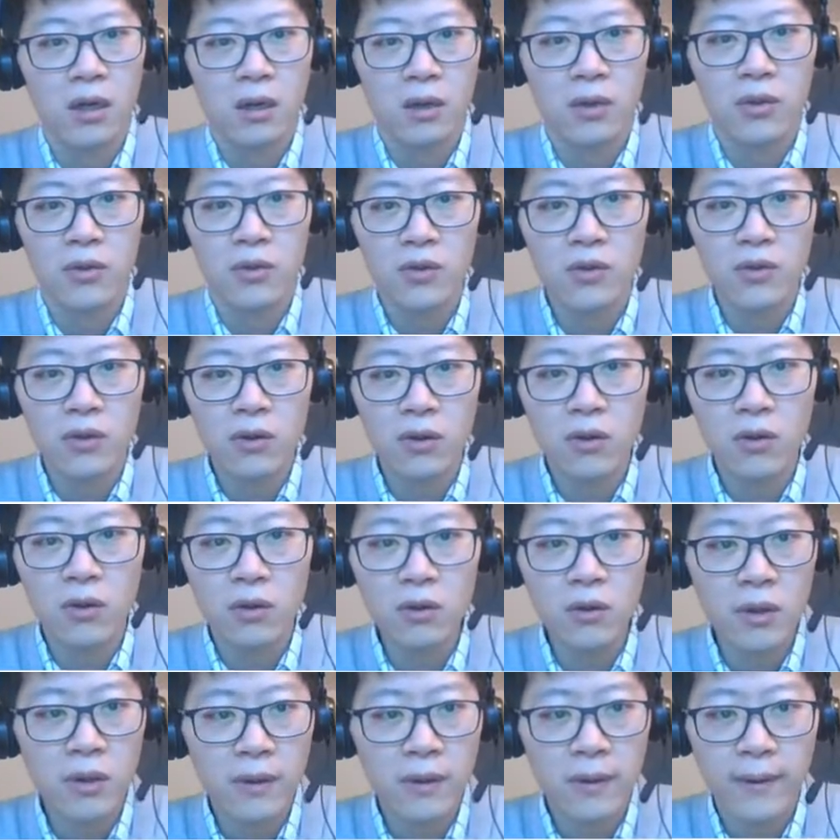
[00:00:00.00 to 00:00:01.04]

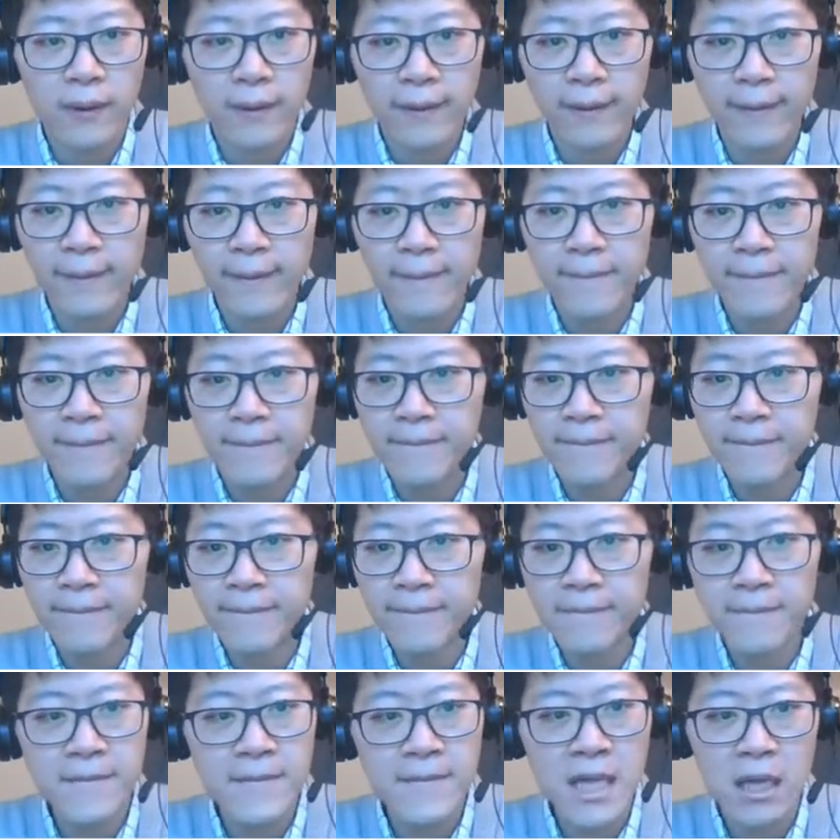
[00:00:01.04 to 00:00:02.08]
So,
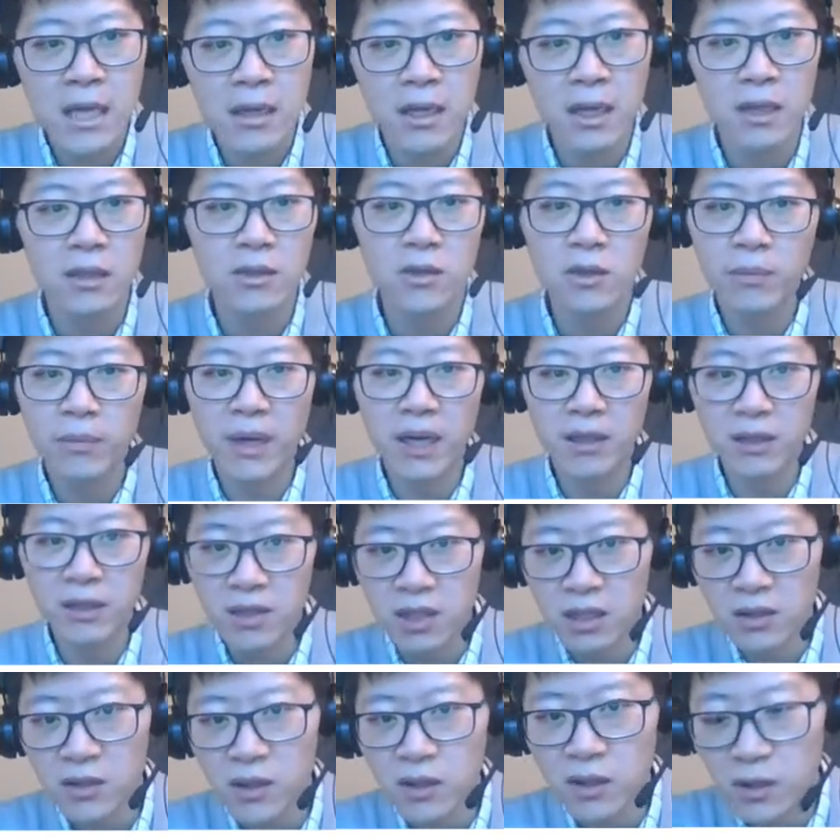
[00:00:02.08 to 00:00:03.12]
yeah, so by
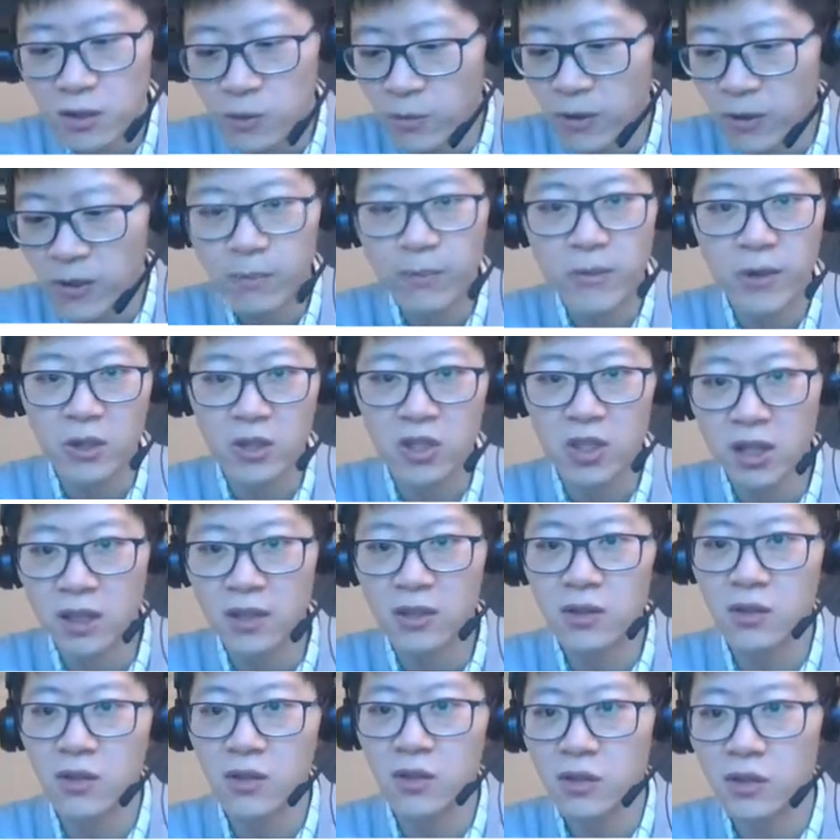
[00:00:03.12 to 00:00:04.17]
adjusting the spring perch
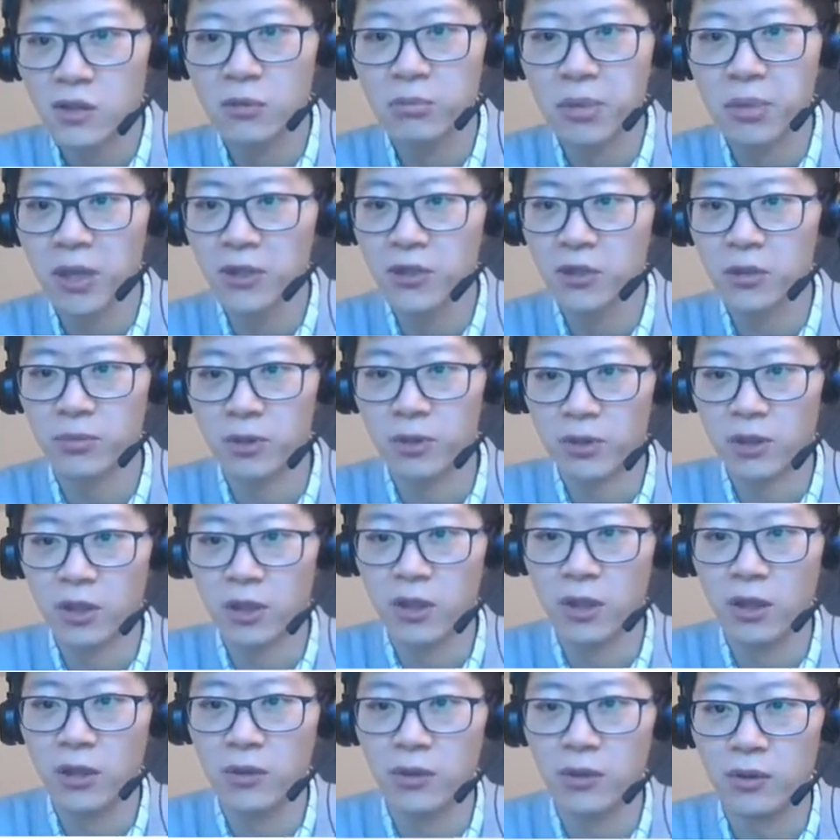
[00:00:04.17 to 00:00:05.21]
heights, it's still possible to
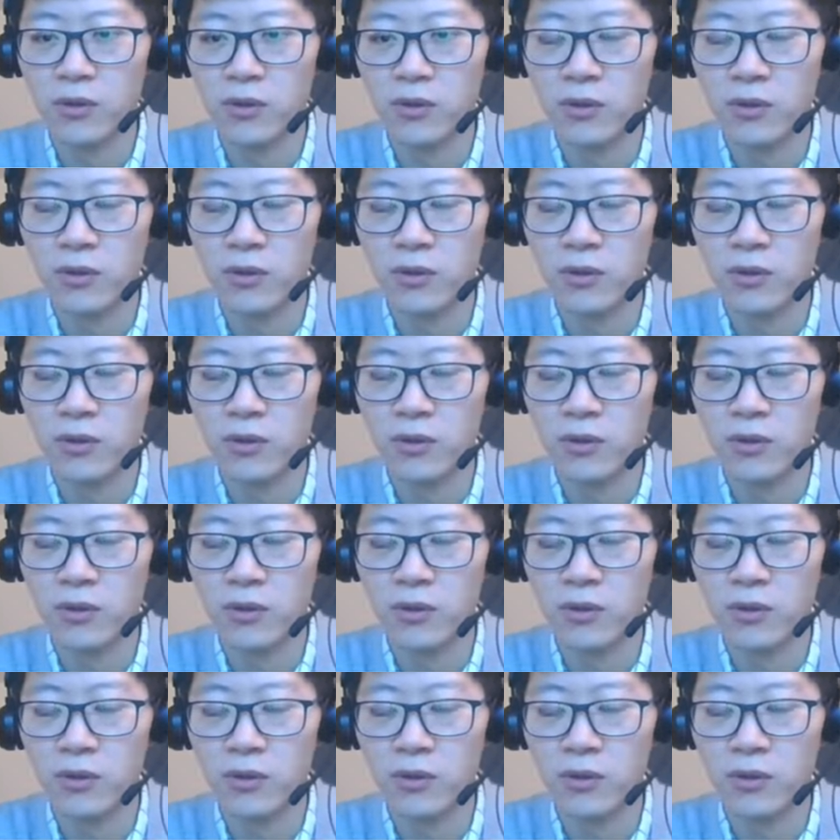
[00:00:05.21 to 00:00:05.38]
load